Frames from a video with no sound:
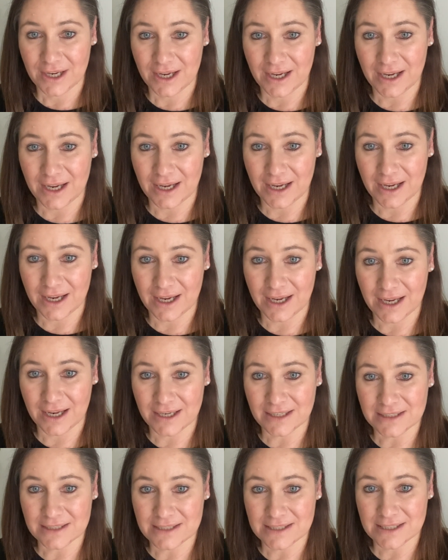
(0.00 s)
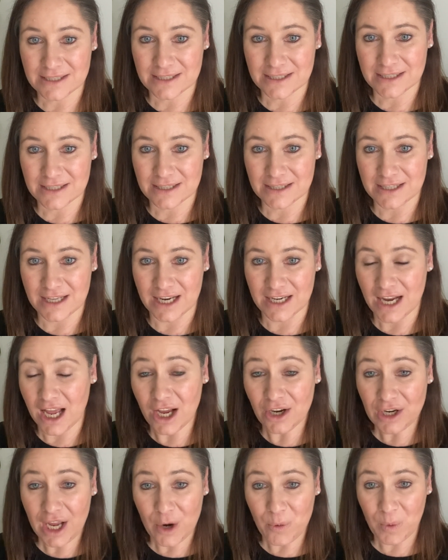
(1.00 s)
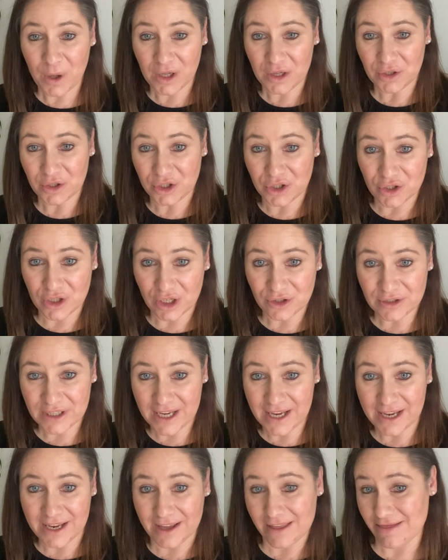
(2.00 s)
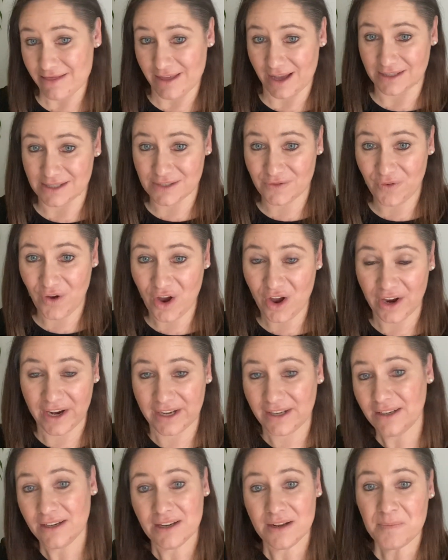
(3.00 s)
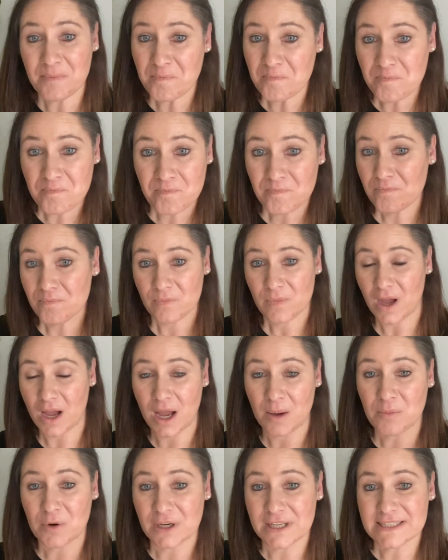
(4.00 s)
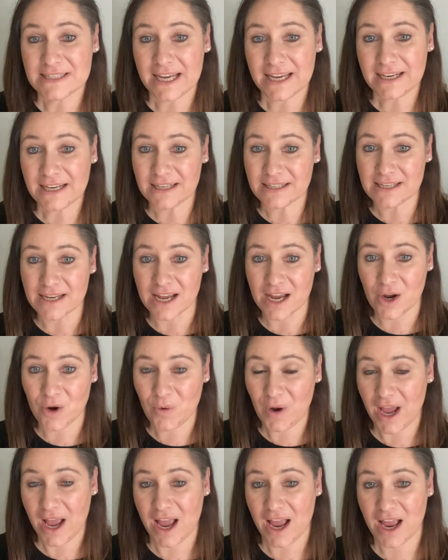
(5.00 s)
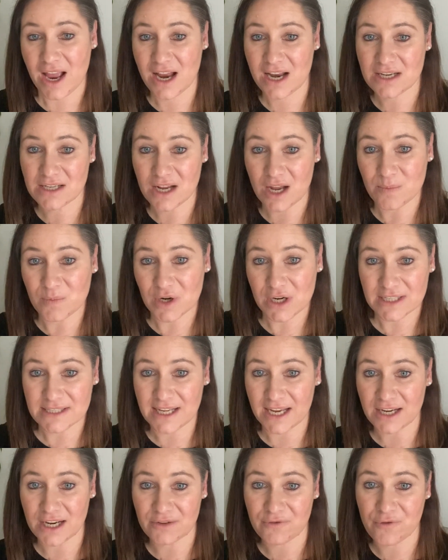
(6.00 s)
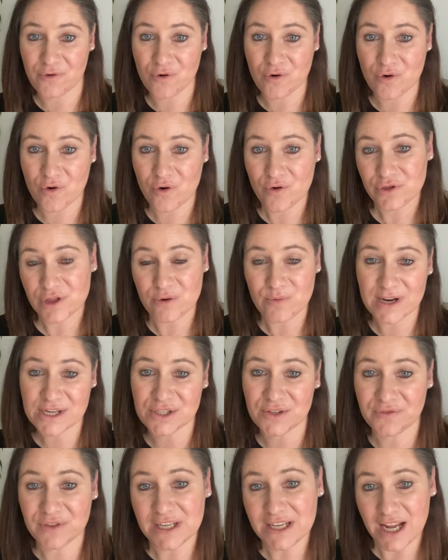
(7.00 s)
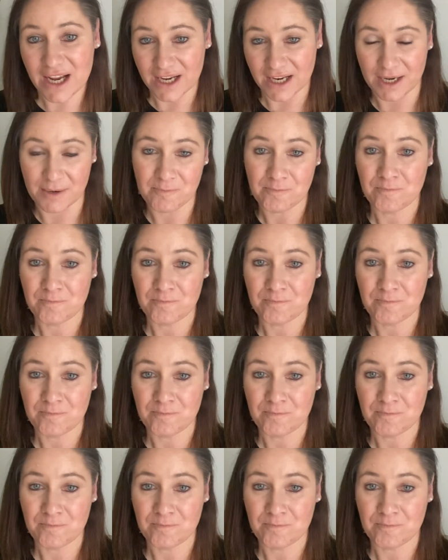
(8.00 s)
And then, okay, well, you don't care, that's fine. I'm going to take it now and I'm going to take it for the rest of the day.